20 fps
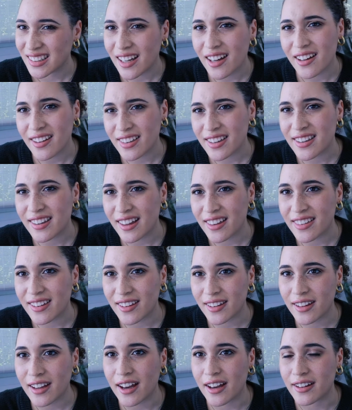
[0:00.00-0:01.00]
Yeah, I think, I
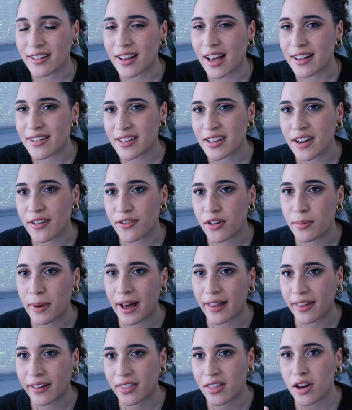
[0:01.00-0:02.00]
think, yeah, it has enough,
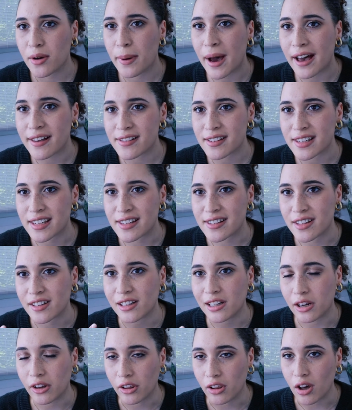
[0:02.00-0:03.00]
opa like the opacity is a
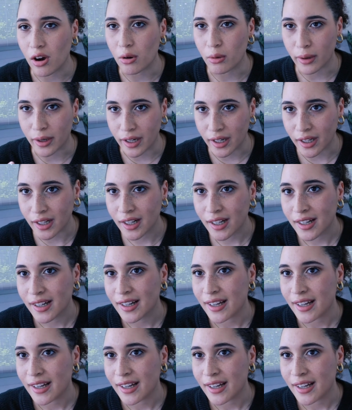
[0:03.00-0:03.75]
little lower